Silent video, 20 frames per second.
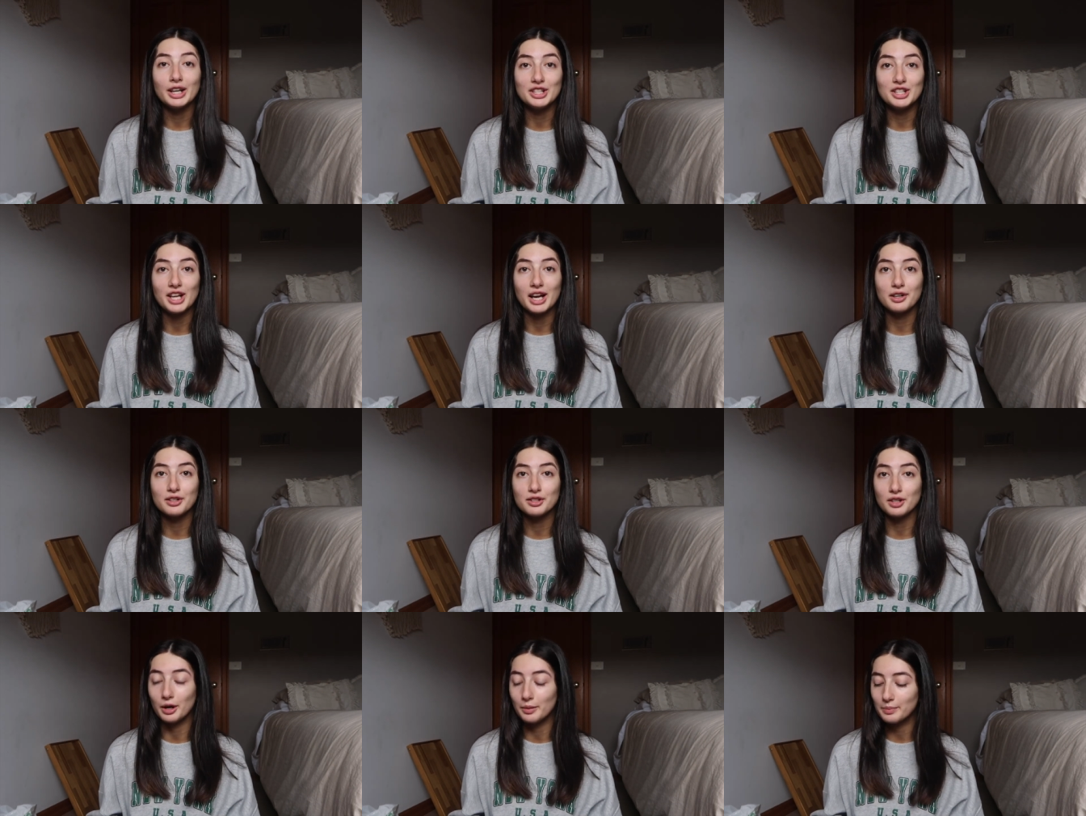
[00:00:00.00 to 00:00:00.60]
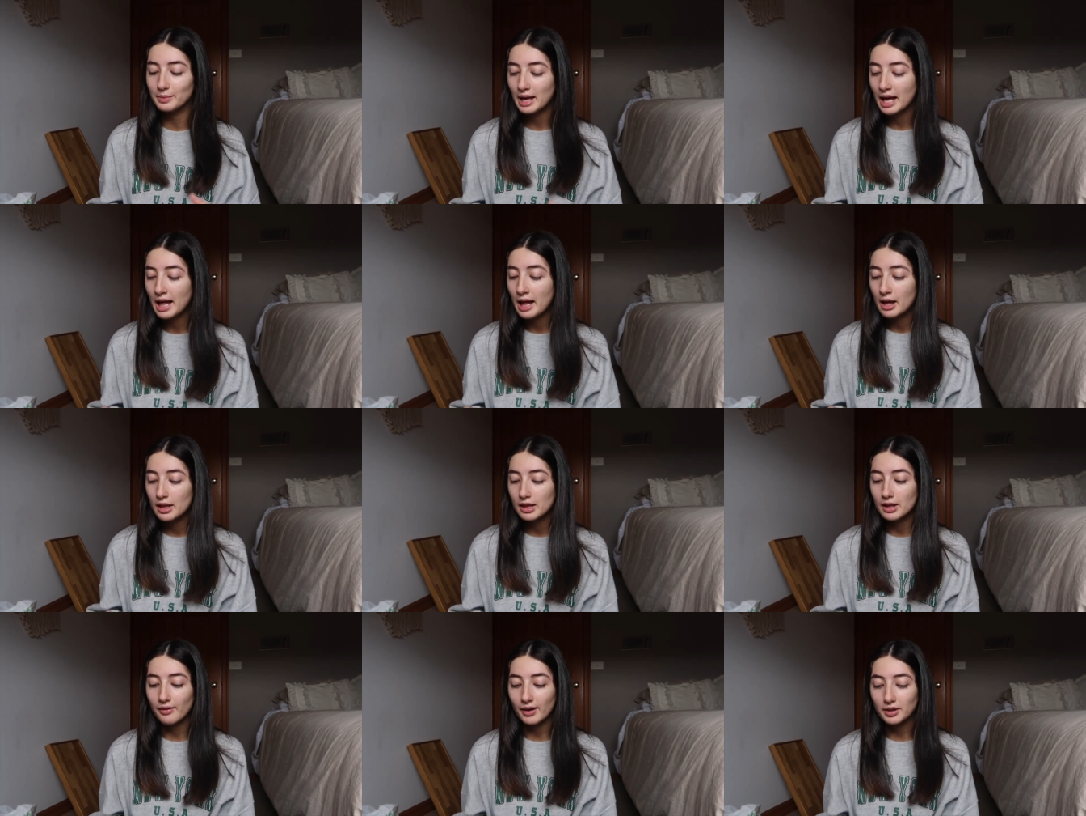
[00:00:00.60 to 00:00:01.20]
reject shop
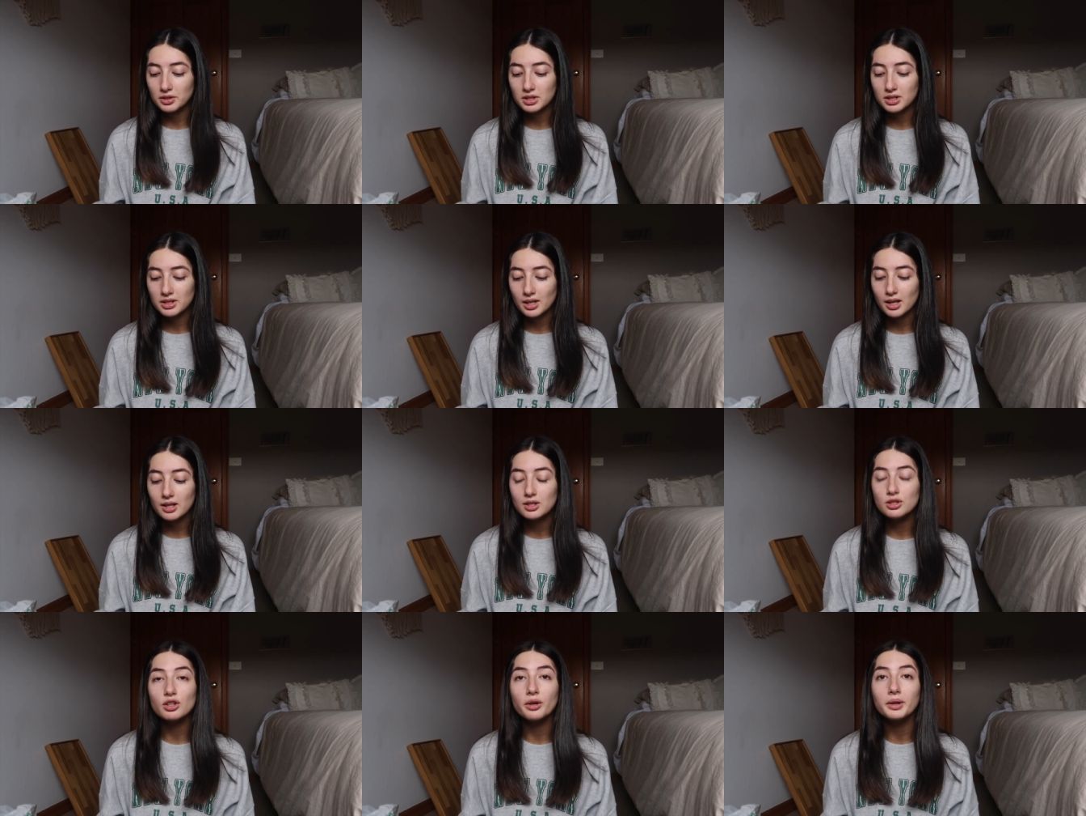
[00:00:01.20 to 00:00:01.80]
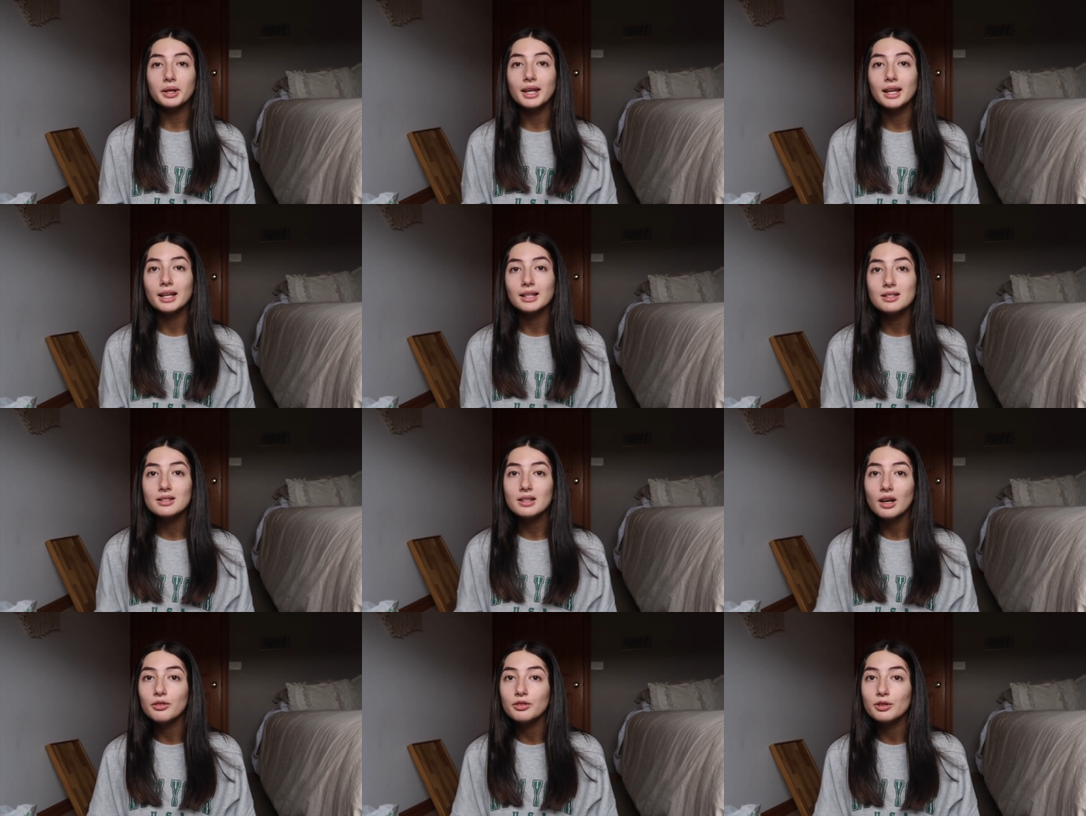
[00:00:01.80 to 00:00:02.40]
they've actually started stocking
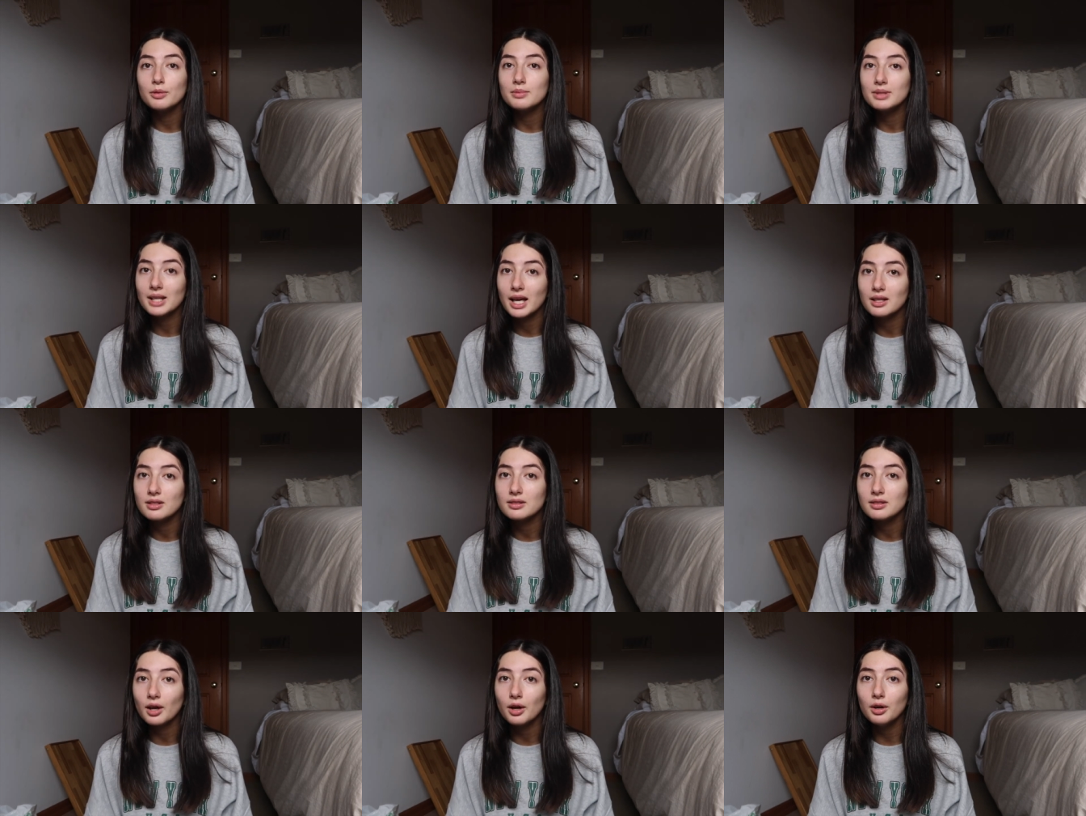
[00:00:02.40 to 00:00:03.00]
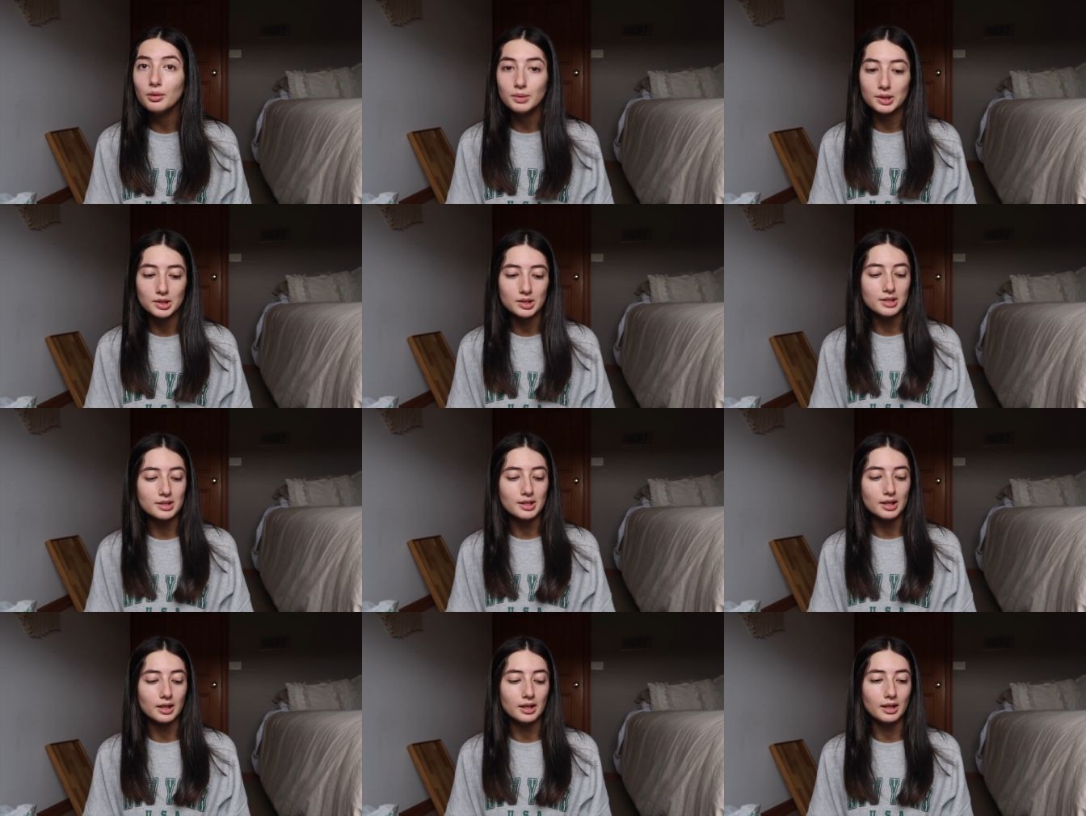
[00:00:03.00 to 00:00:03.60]
stuff from Tesco which
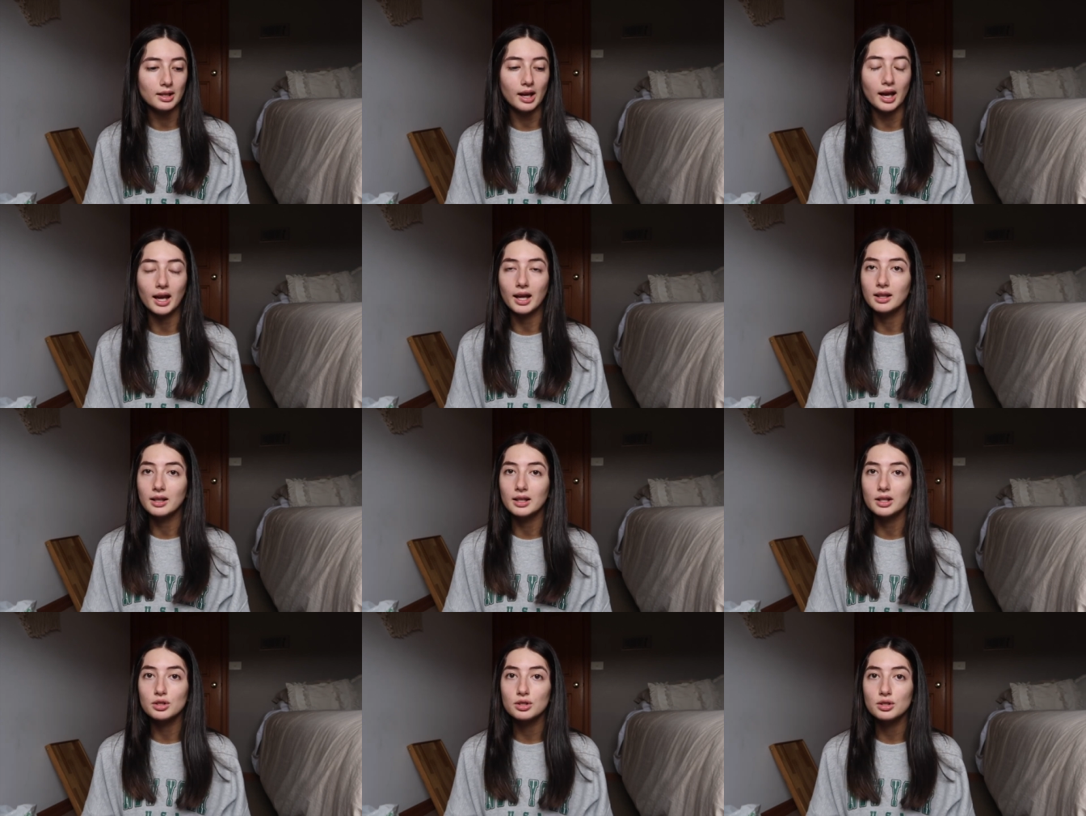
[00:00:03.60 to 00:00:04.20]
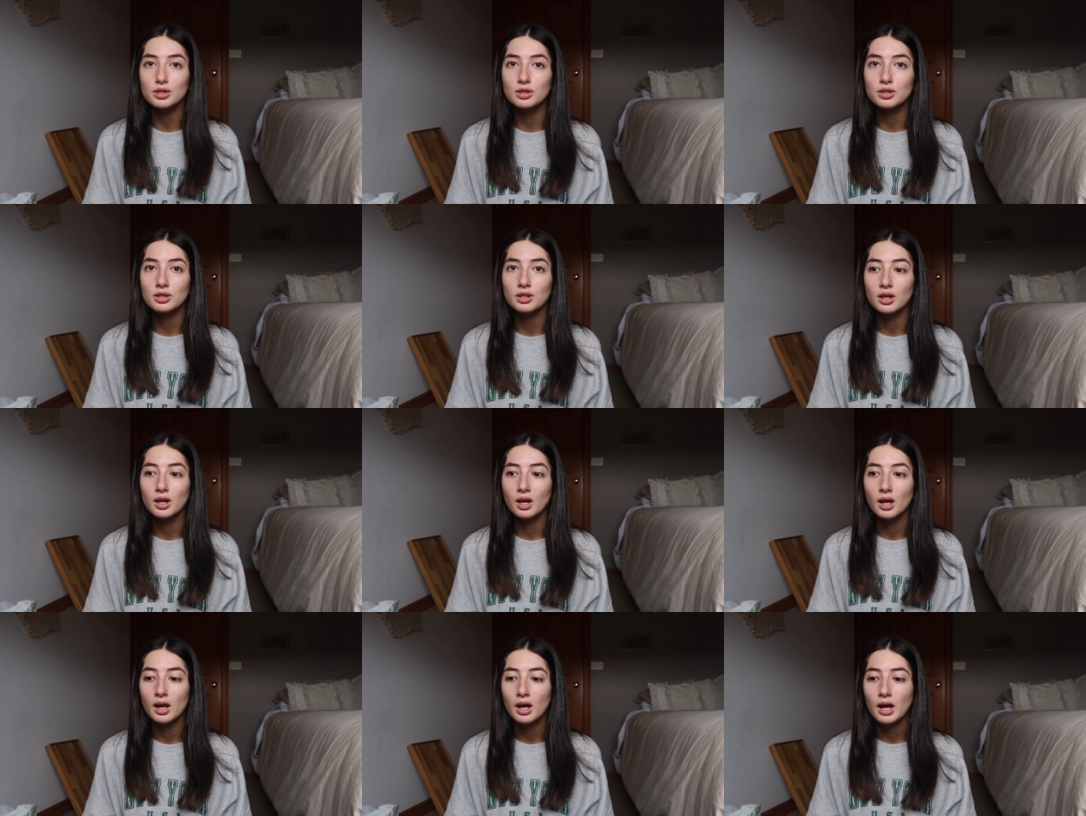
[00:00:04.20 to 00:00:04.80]
is an English
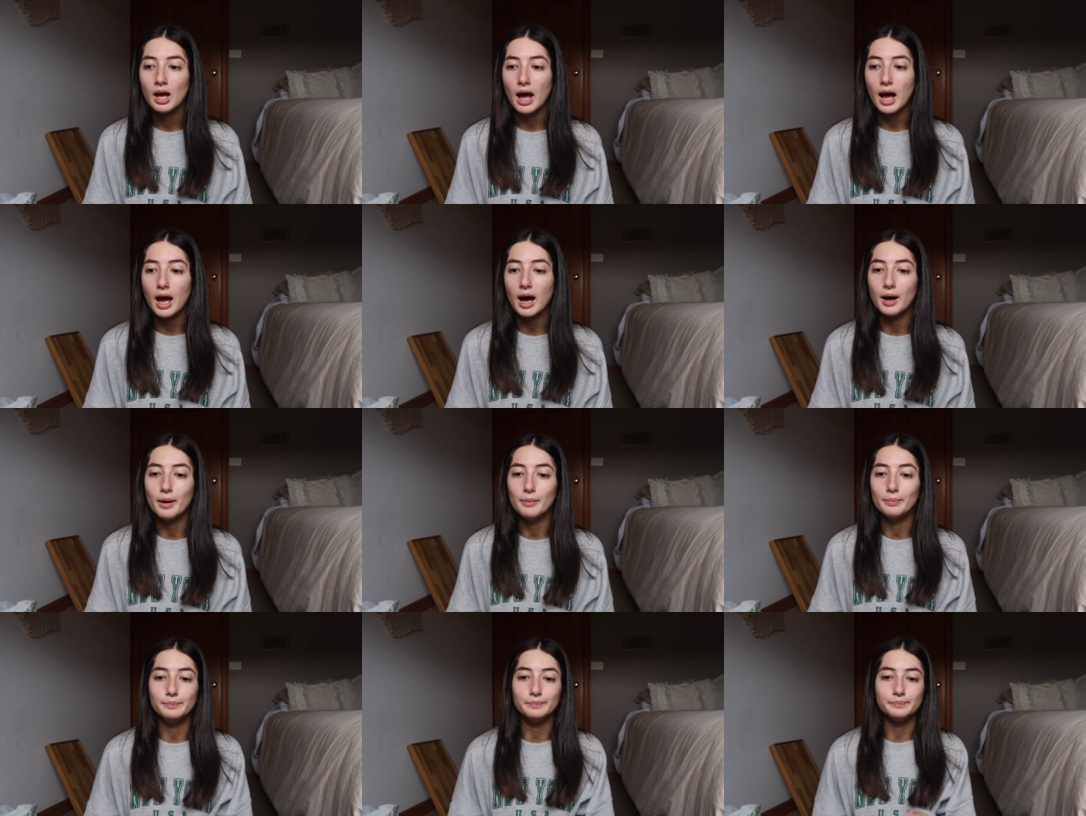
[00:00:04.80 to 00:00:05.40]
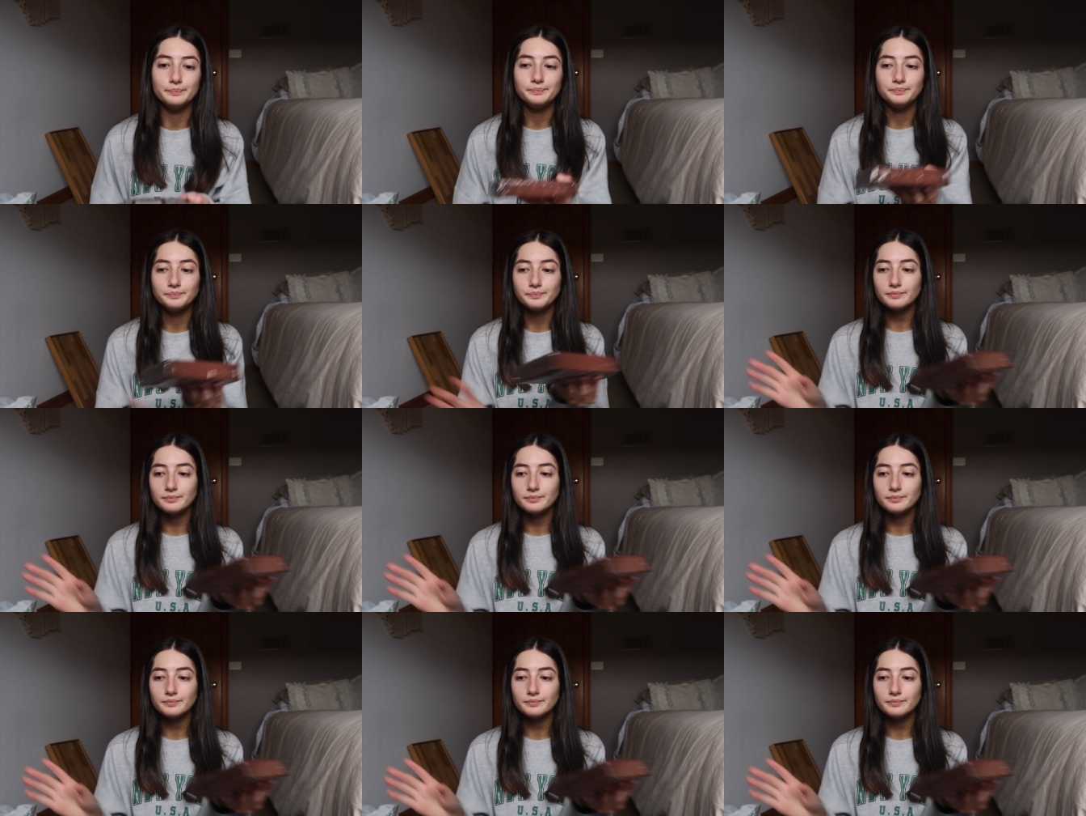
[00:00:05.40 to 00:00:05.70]
um,